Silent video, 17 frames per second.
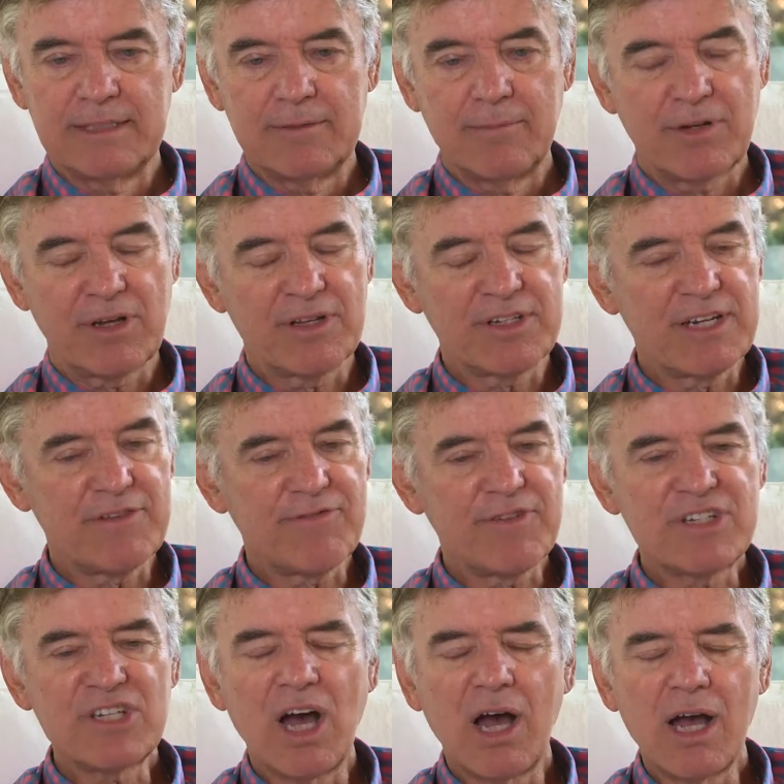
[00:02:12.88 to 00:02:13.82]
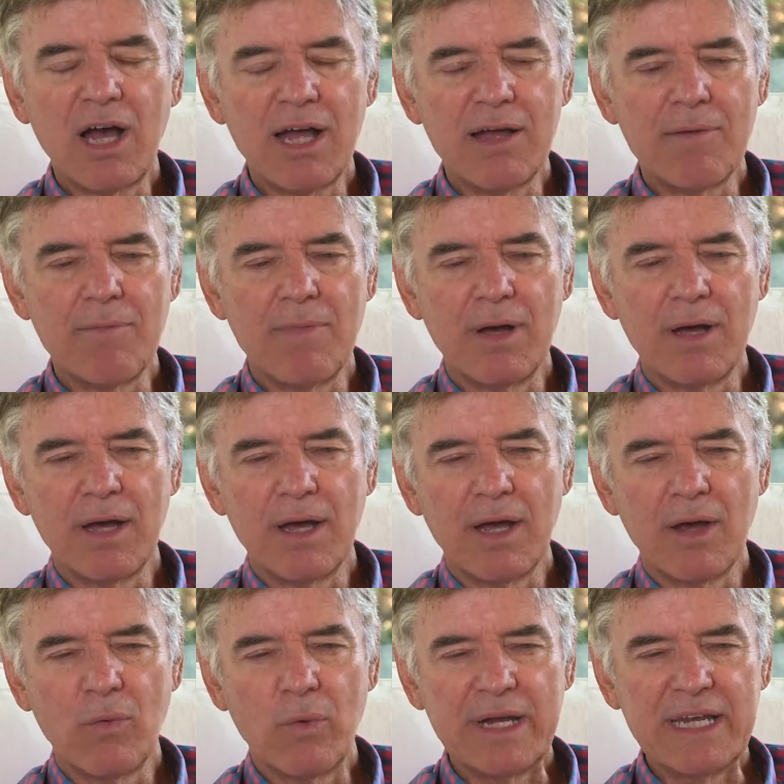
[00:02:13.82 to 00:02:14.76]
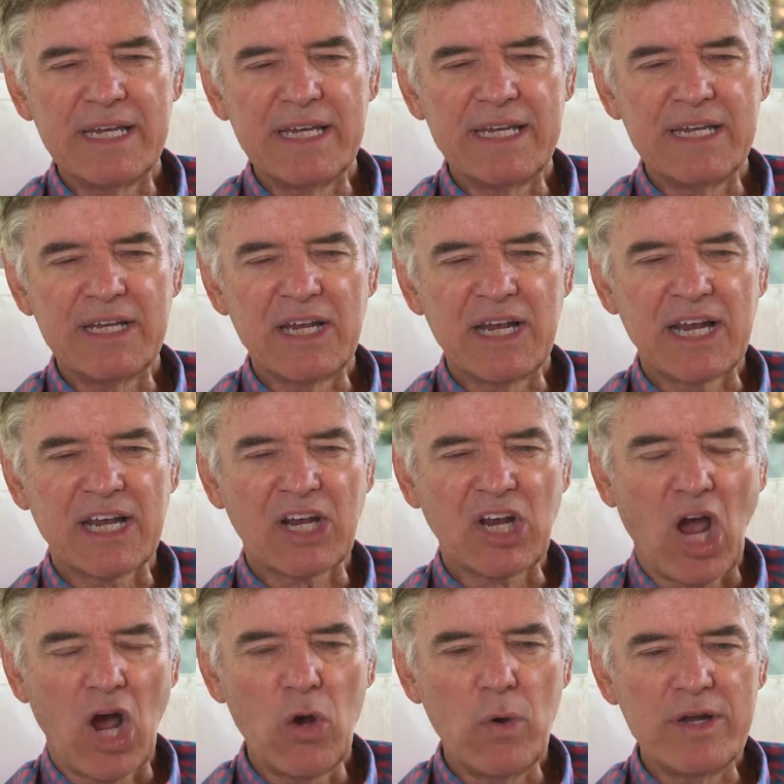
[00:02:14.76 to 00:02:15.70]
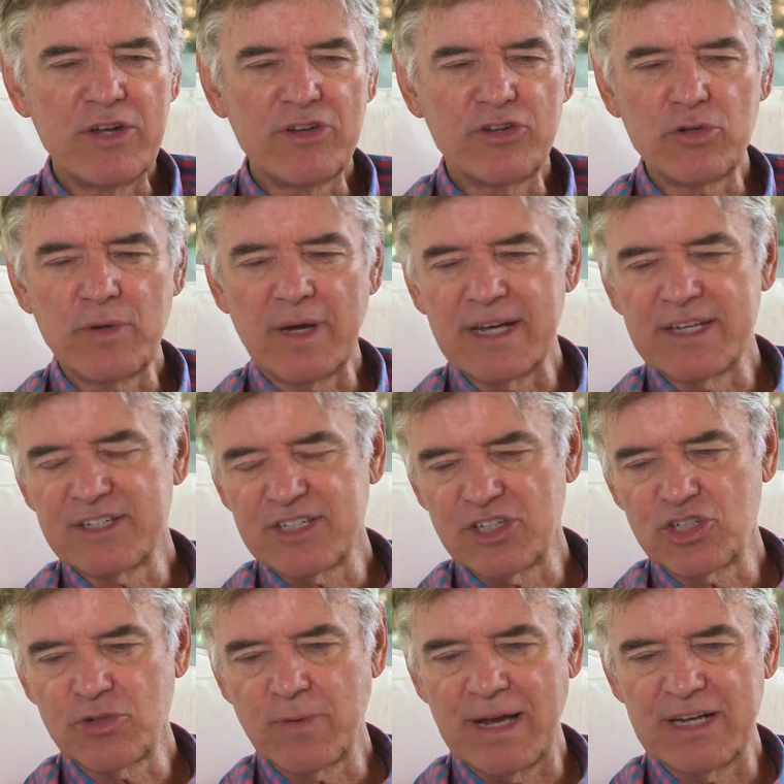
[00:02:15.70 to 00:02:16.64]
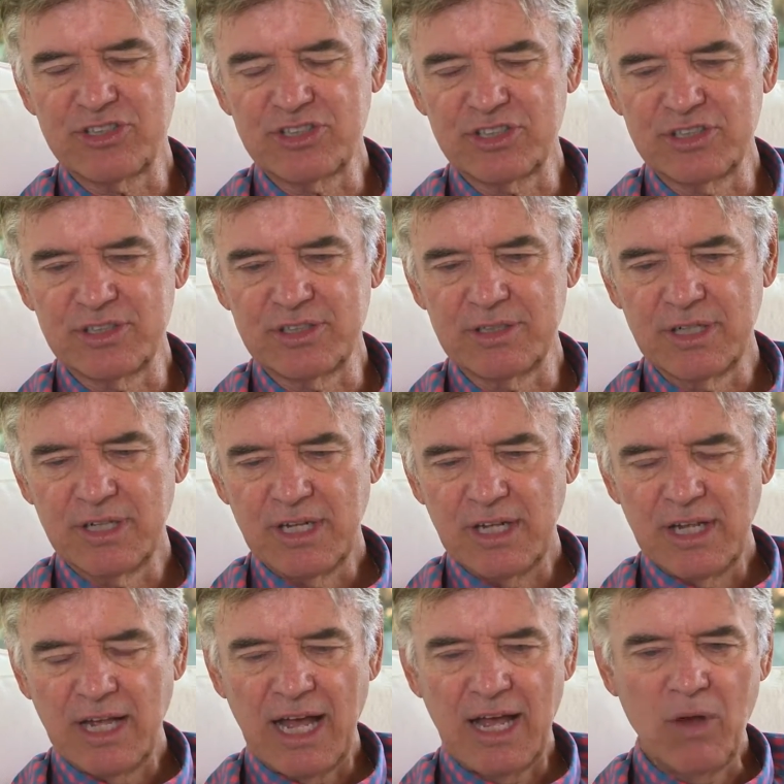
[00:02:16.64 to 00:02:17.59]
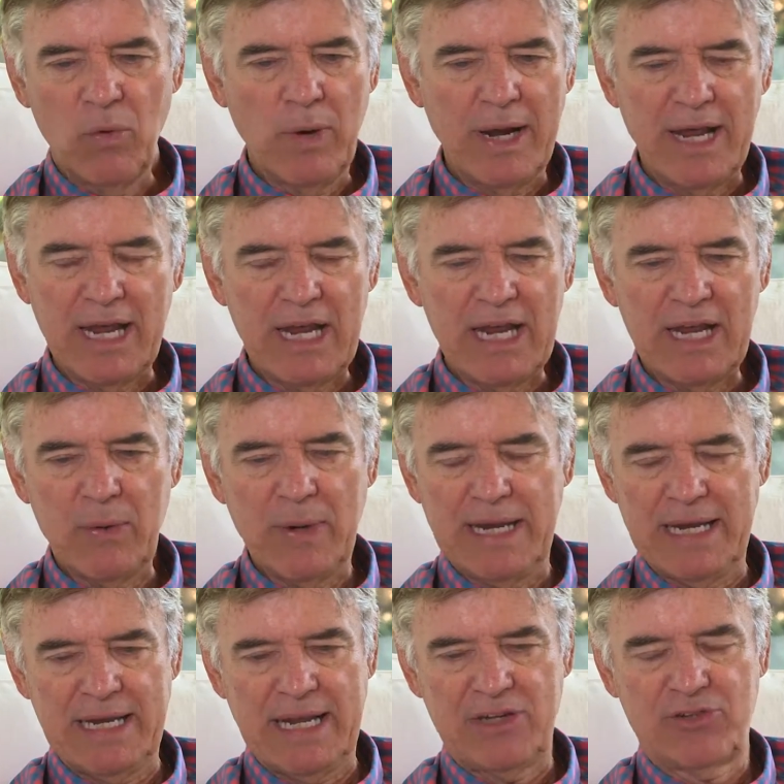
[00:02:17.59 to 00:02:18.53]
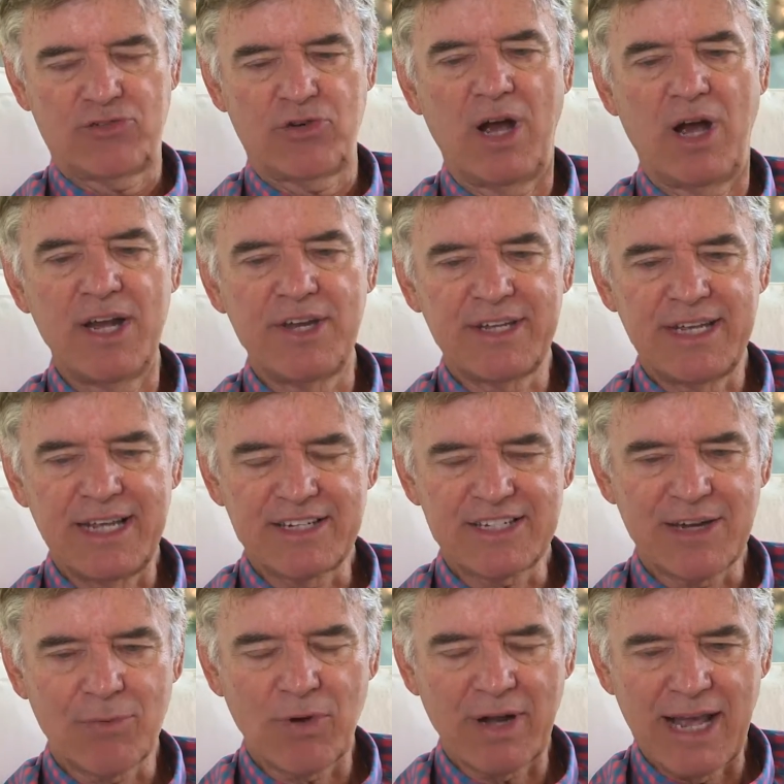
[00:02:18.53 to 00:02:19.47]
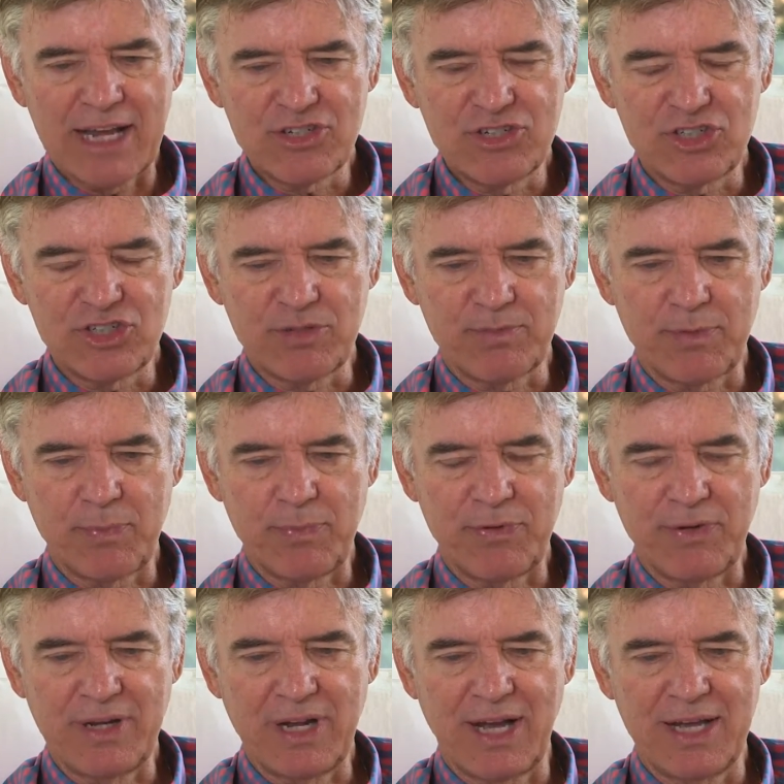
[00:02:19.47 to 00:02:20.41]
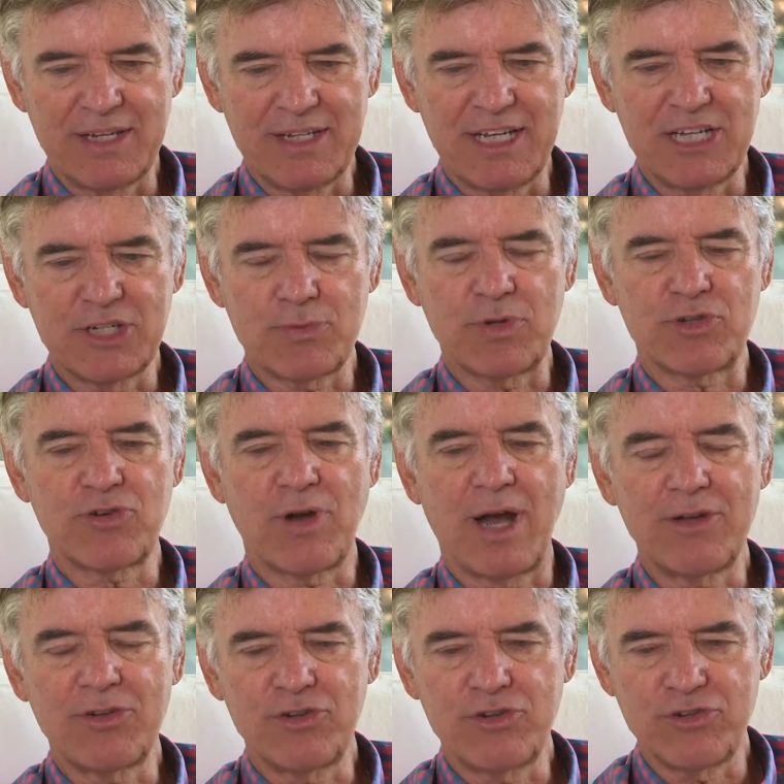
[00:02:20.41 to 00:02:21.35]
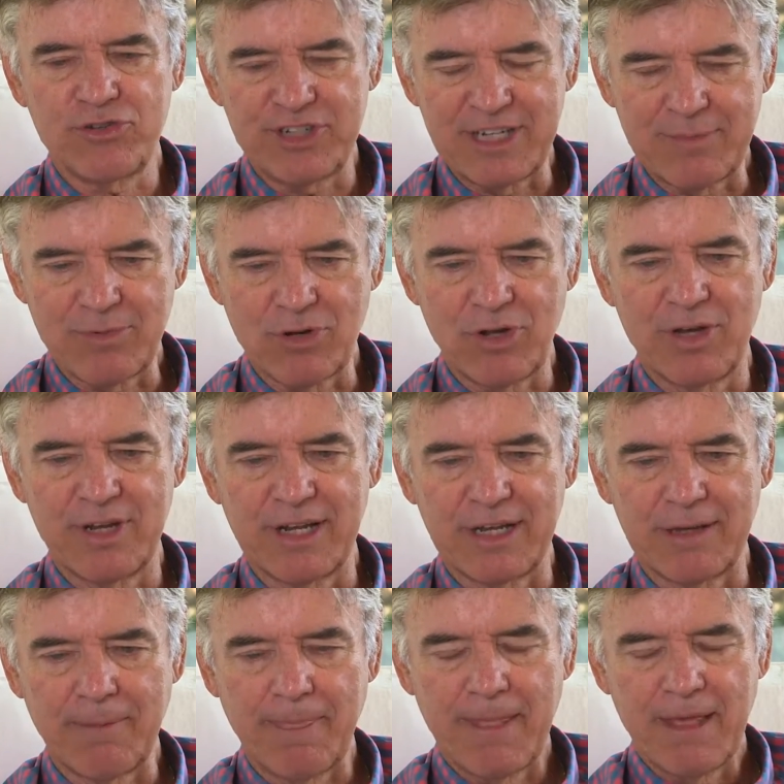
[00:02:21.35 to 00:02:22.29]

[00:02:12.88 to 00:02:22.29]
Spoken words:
Because every time we go into a situation where we're trying to get some relationships between ideas, we're trying to do deep learning,